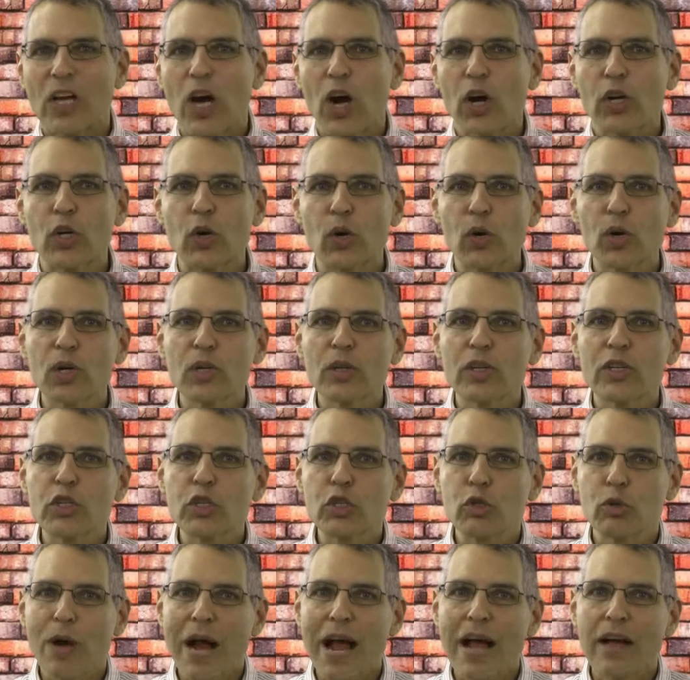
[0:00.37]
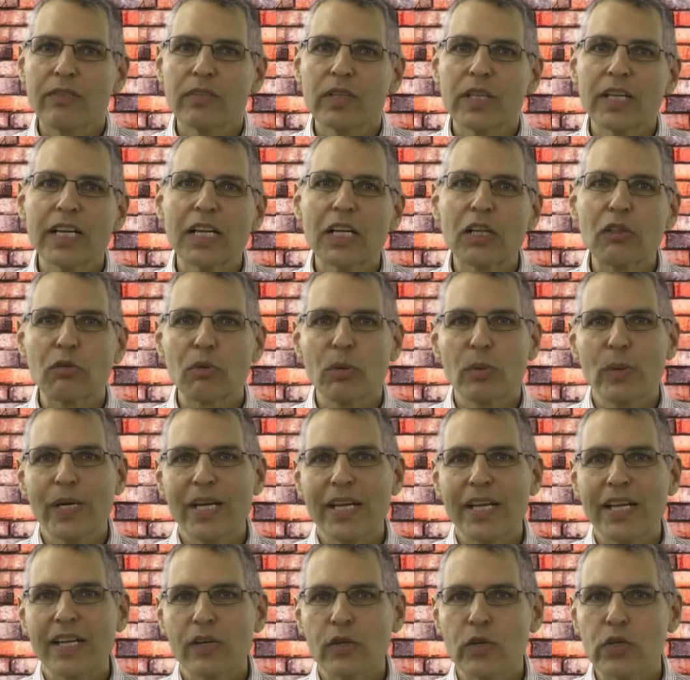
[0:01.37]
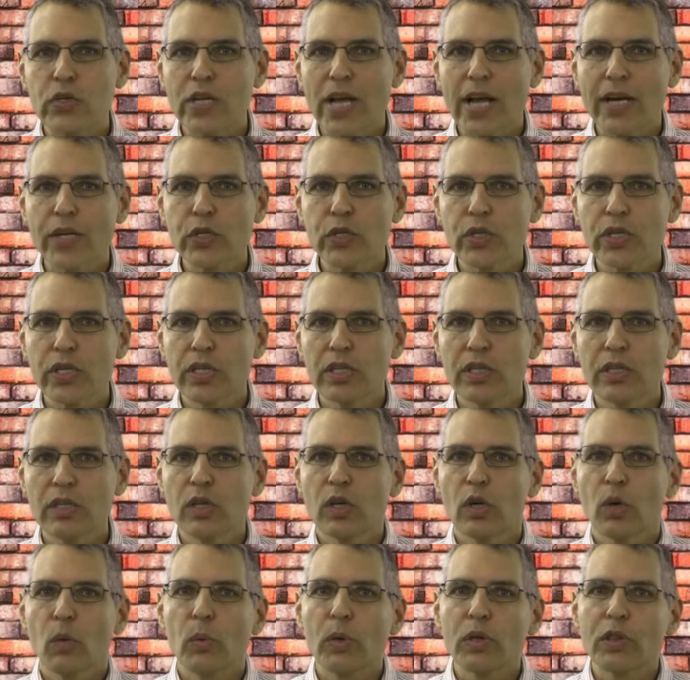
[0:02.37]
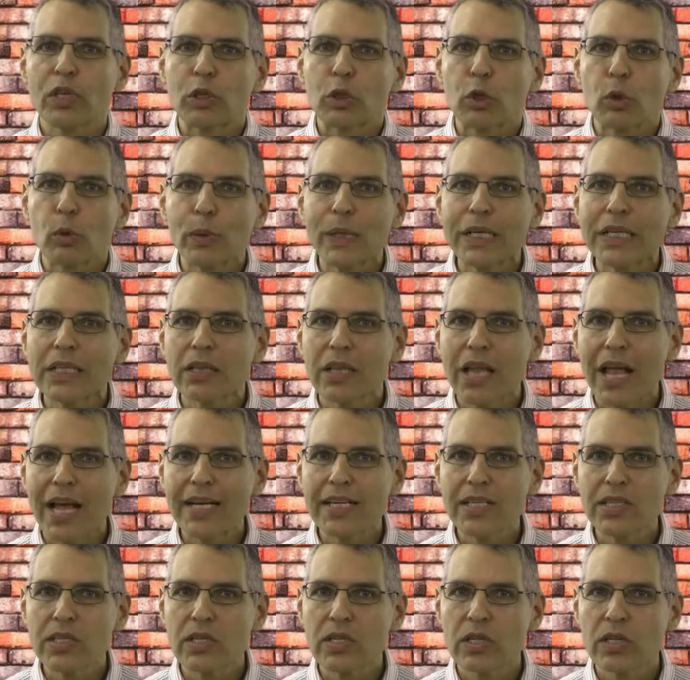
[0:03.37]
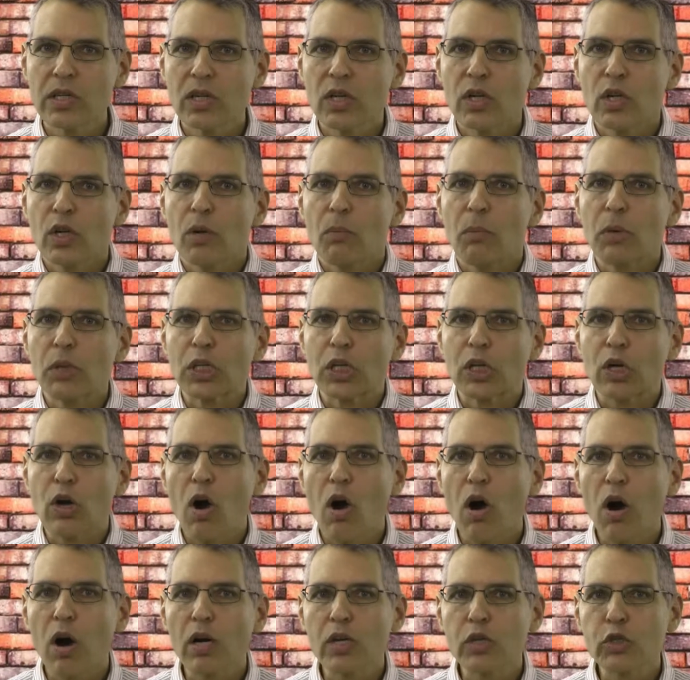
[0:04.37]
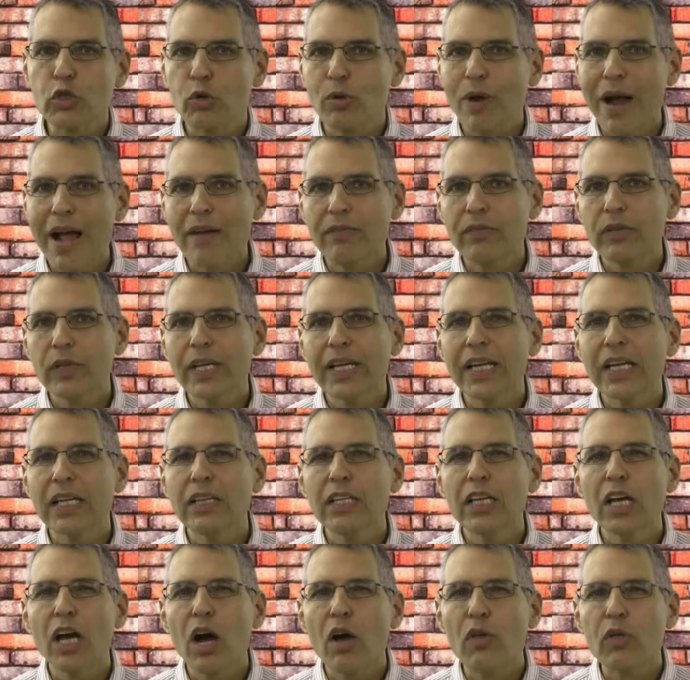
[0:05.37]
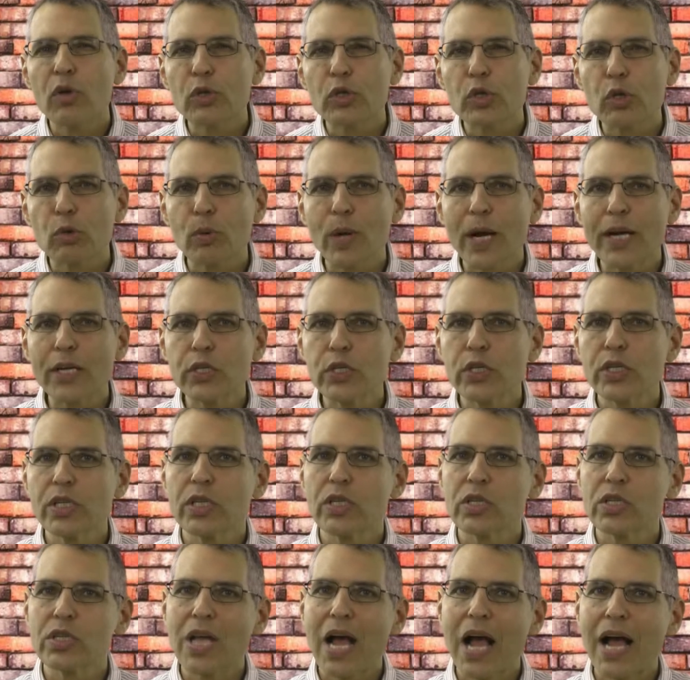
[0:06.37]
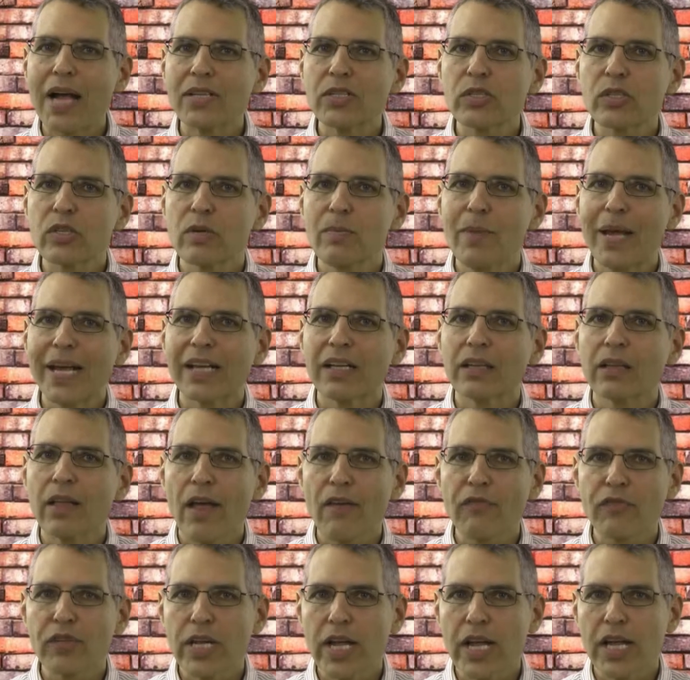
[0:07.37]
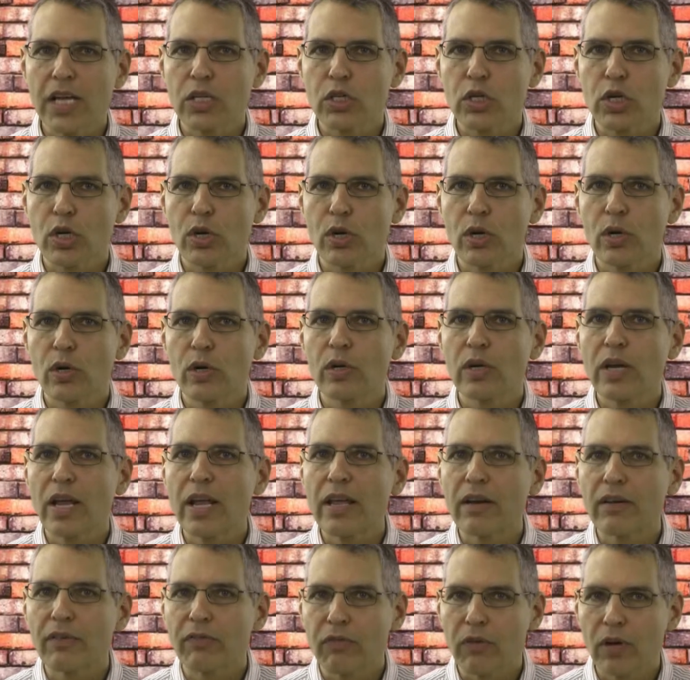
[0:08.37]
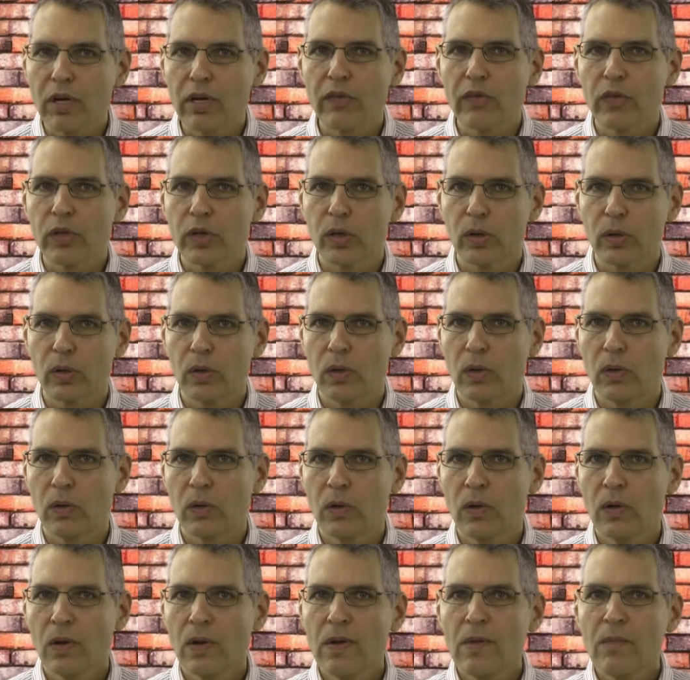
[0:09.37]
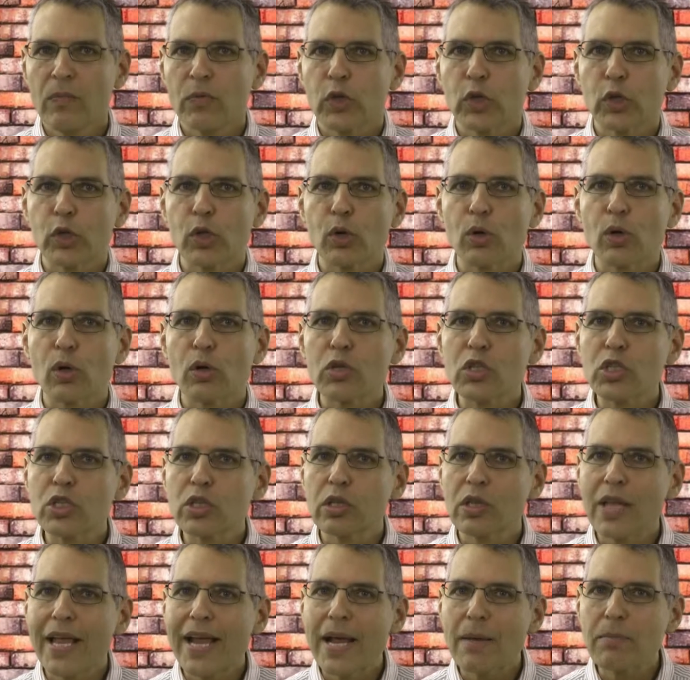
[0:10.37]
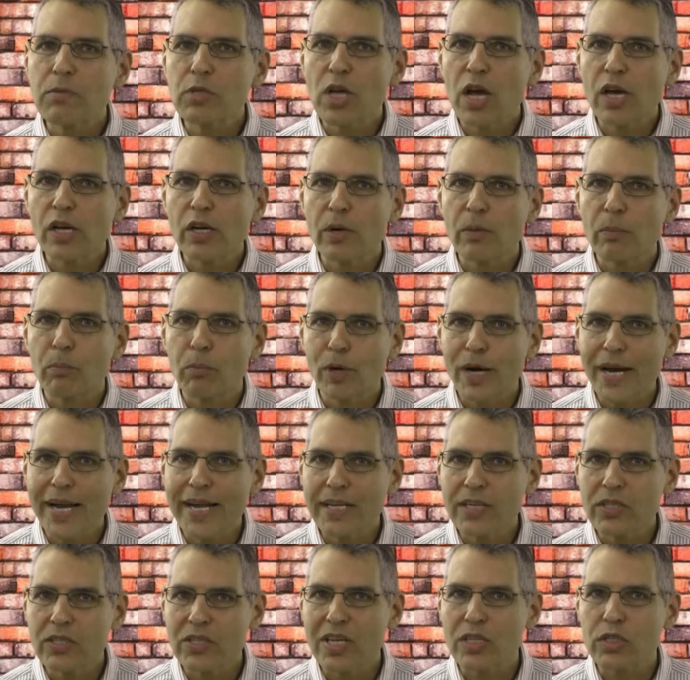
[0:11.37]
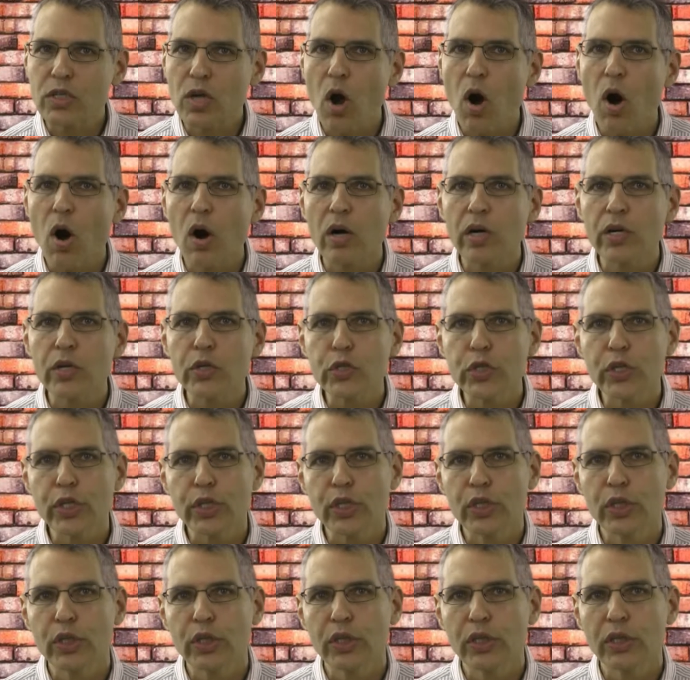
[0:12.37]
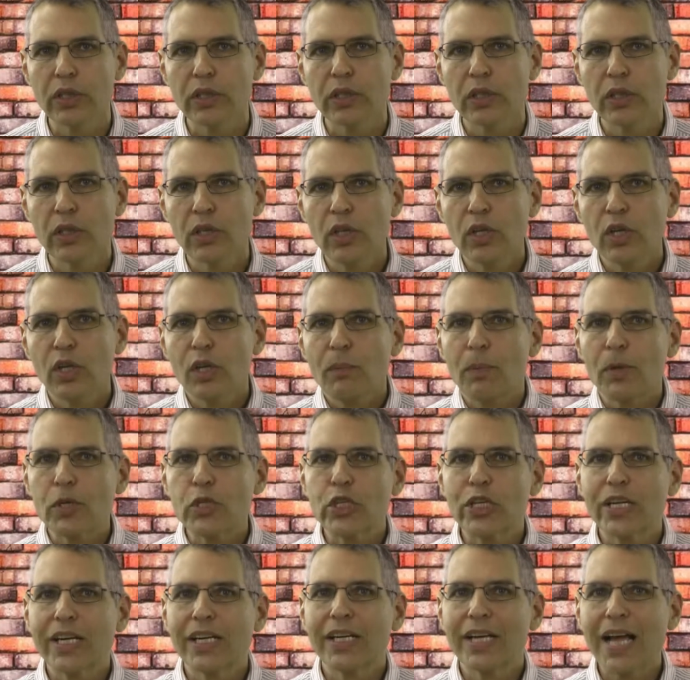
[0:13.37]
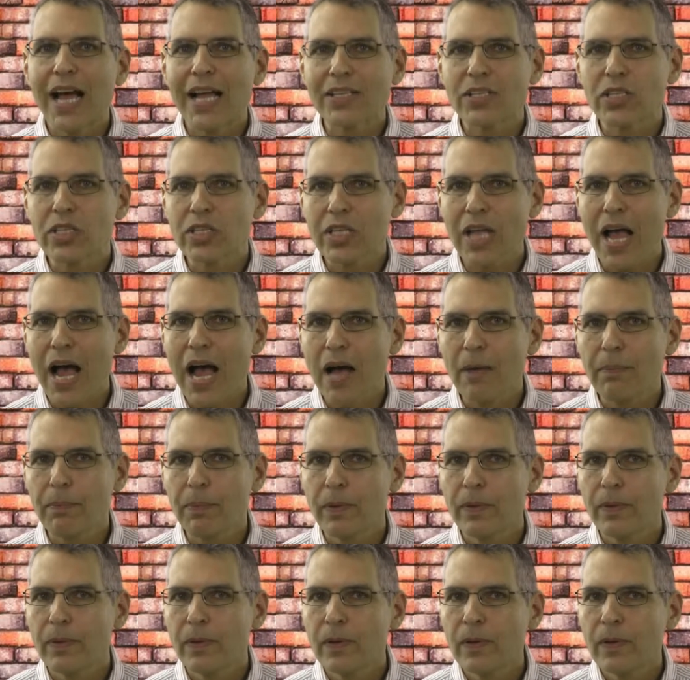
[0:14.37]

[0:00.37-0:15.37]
A girl is traveling through an intersection with a green light, but the car traveling in the other direction decides to make a left-hand turn in front of the girl. The girl slams on her brakes as hard as she could, but she cannot stop,